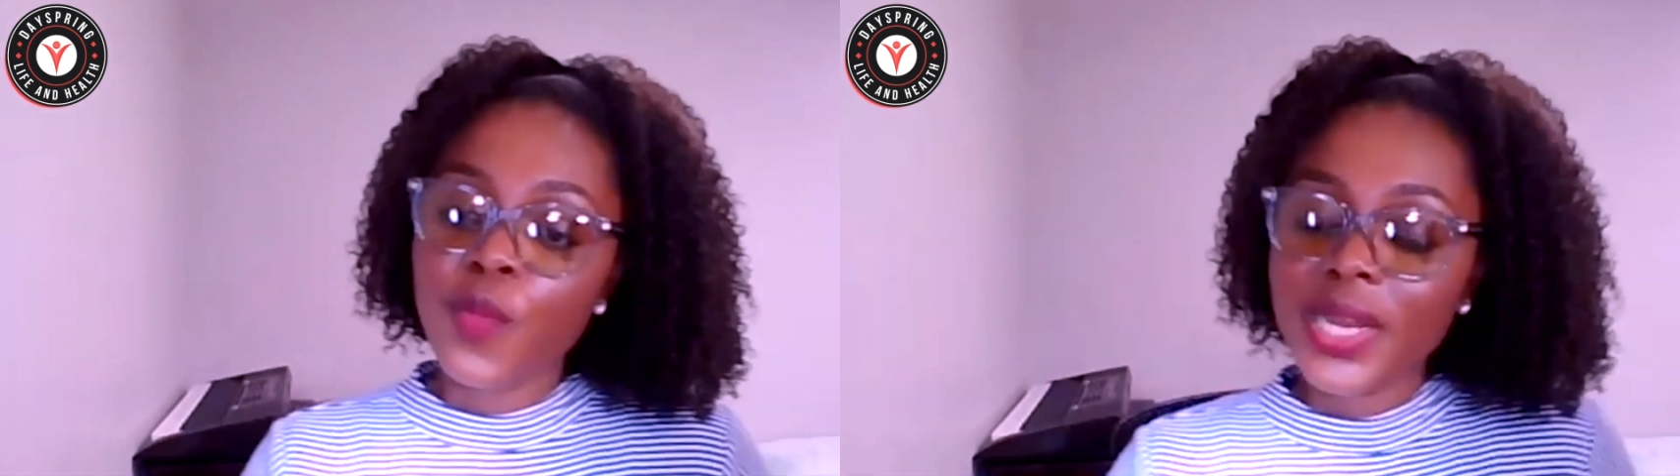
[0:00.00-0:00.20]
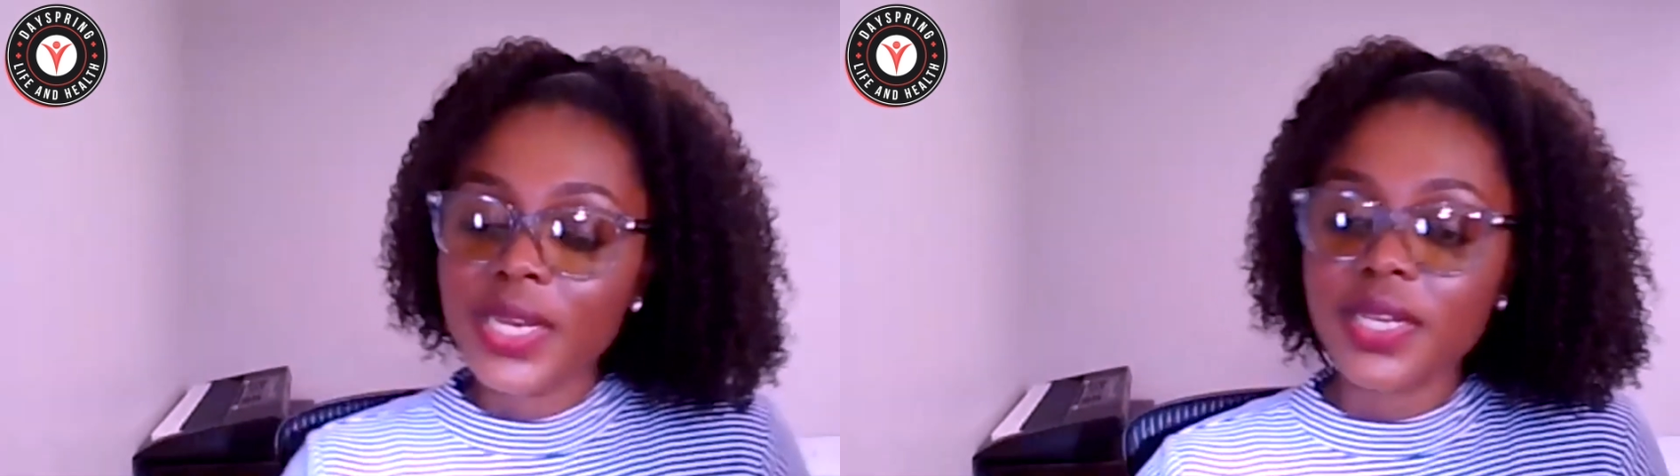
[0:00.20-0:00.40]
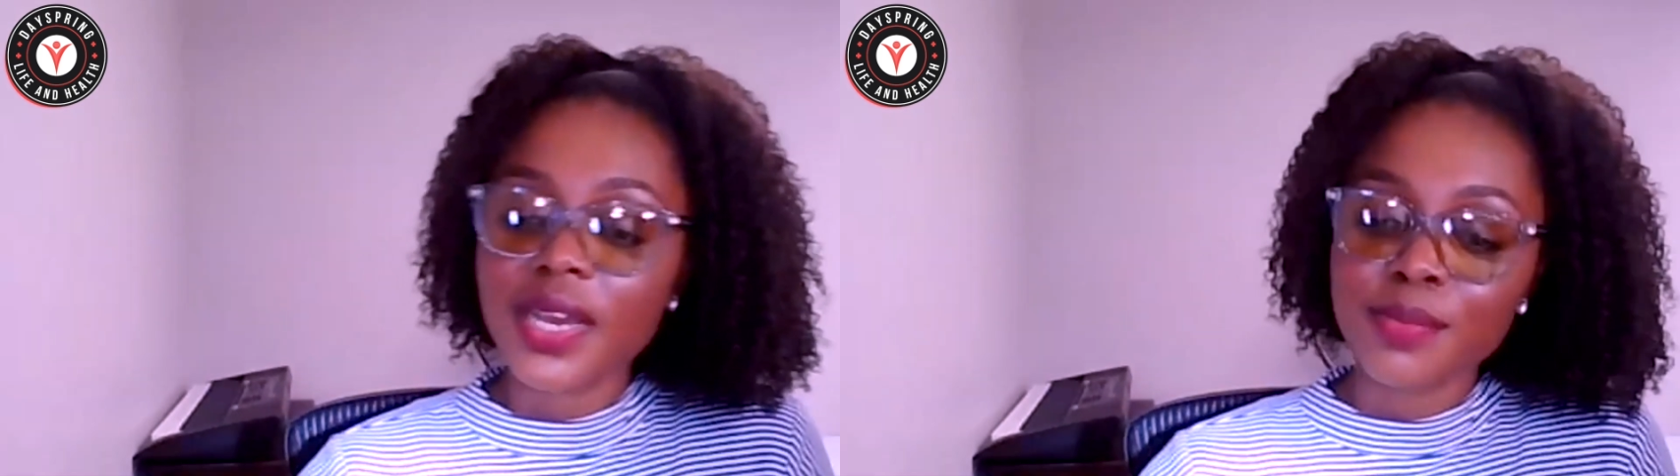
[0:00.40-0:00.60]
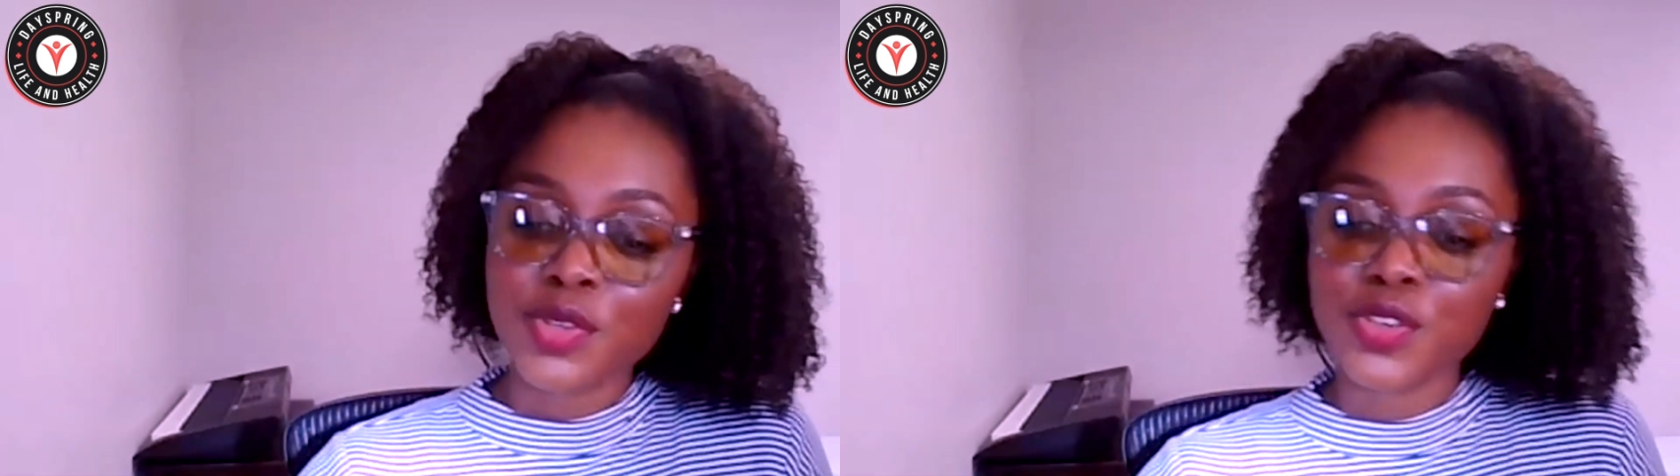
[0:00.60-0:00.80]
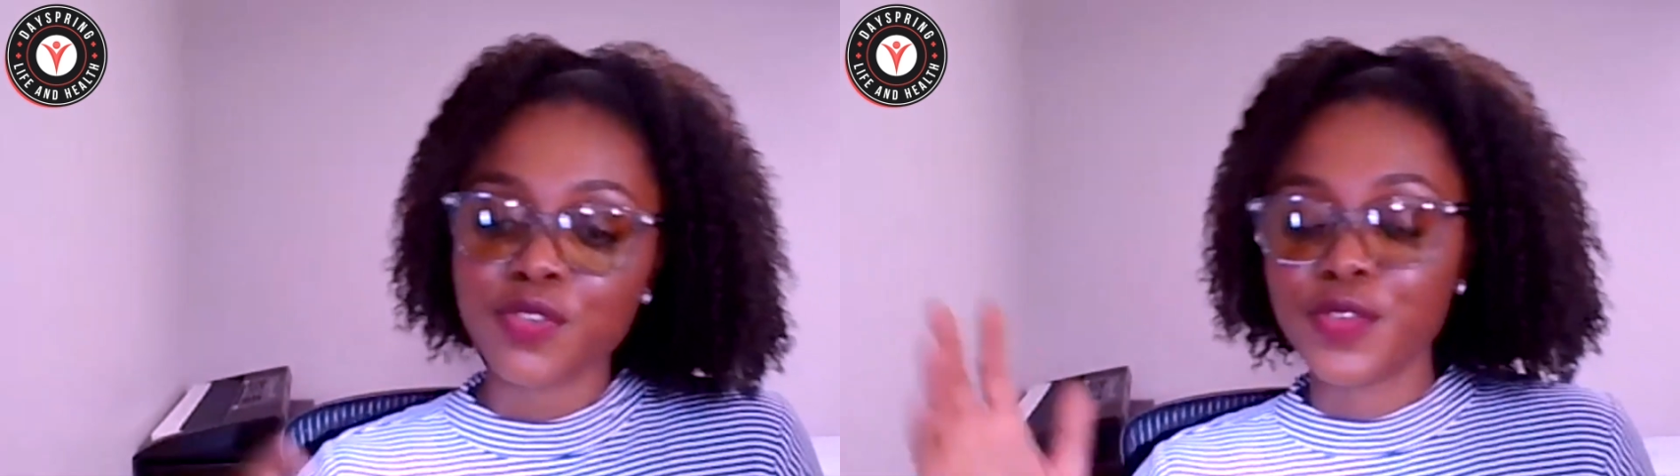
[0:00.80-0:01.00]
when it
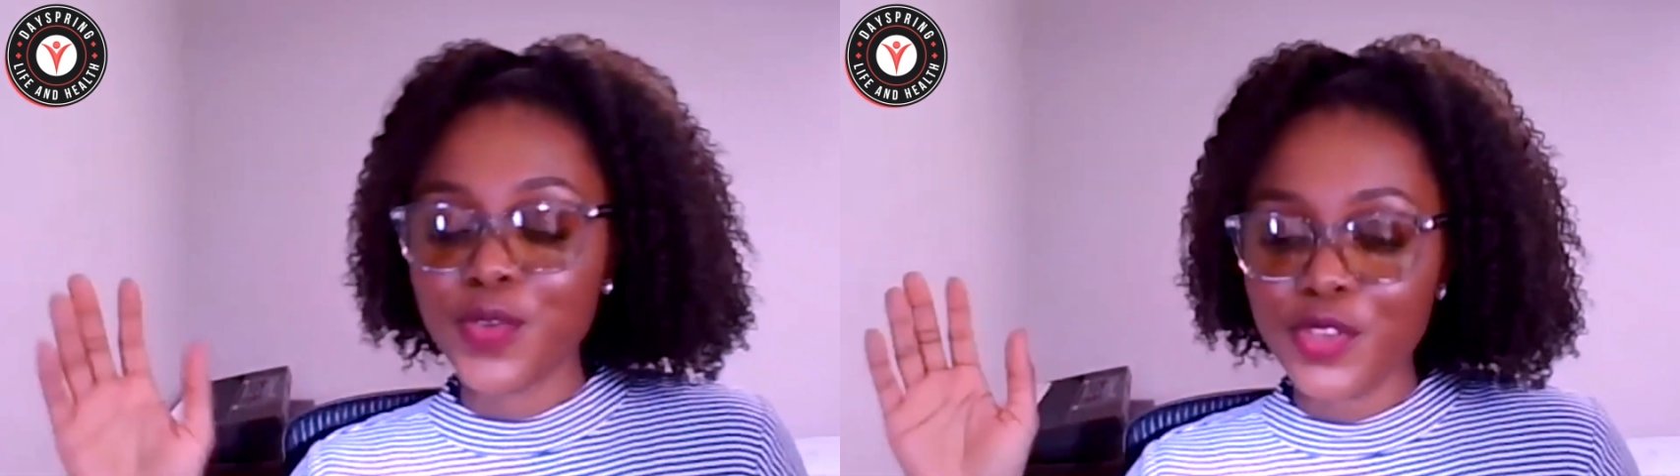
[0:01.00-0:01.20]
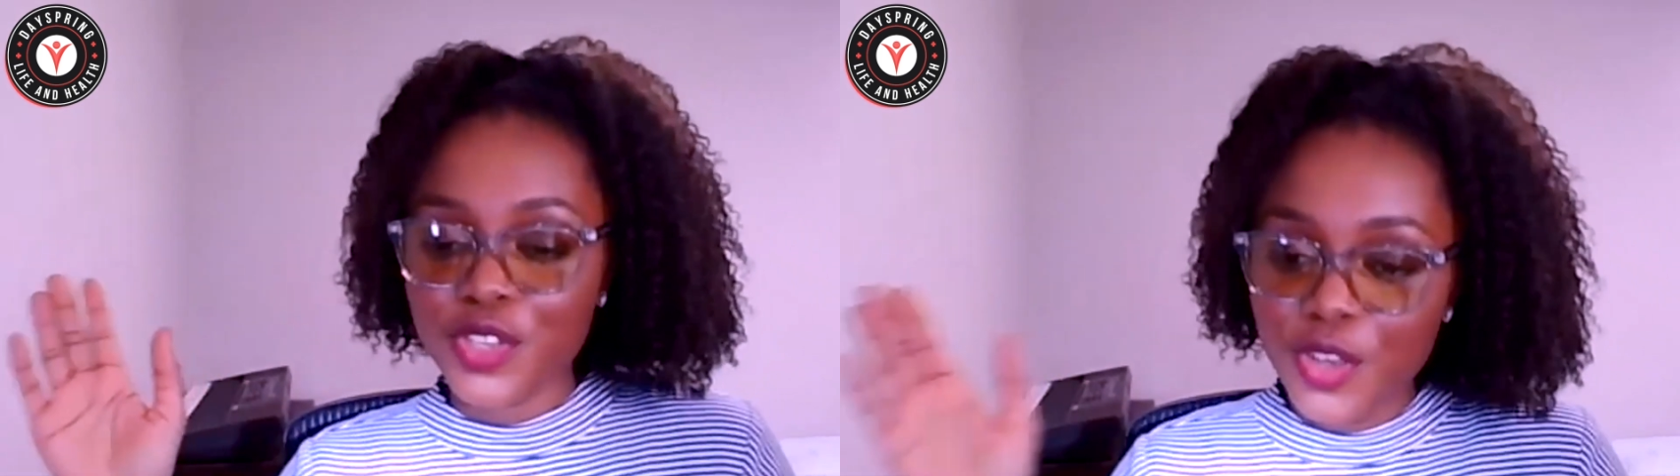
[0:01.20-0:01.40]
comes to foods,